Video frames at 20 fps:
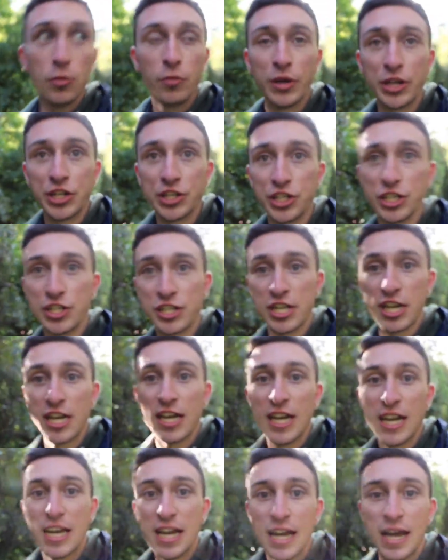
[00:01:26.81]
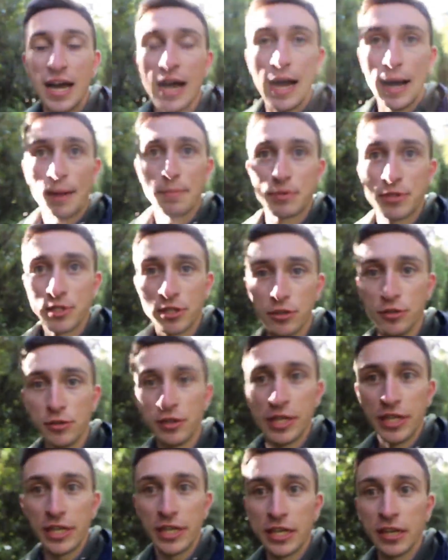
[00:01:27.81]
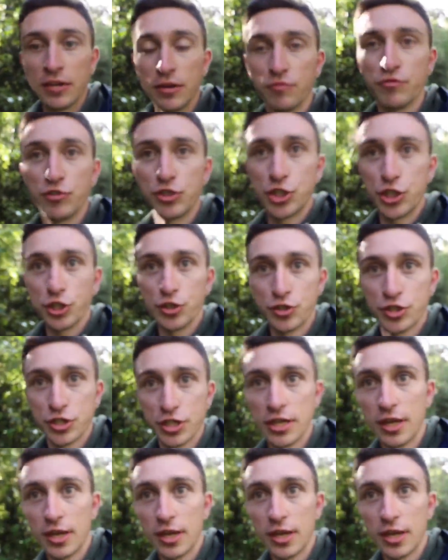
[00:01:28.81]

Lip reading: which has absolutely reduced the